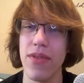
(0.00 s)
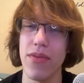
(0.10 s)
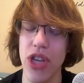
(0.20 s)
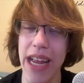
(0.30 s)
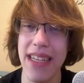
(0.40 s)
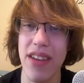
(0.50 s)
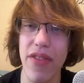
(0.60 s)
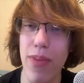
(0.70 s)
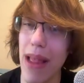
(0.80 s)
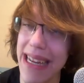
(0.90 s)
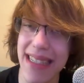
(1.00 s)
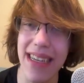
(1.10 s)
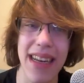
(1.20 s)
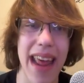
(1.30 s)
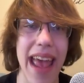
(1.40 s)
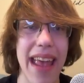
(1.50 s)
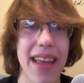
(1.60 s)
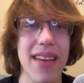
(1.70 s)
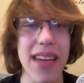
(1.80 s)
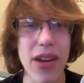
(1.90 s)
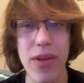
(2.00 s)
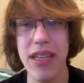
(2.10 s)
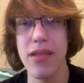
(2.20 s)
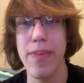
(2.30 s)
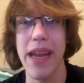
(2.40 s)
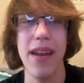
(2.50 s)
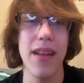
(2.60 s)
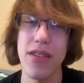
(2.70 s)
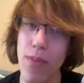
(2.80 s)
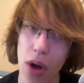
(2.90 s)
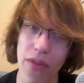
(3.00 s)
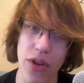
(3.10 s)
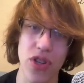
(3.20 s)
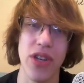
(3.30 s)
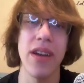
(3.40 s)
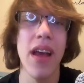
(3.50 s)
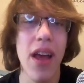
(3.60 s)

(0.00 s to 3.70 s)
chance of placing a decreased speed, a small version,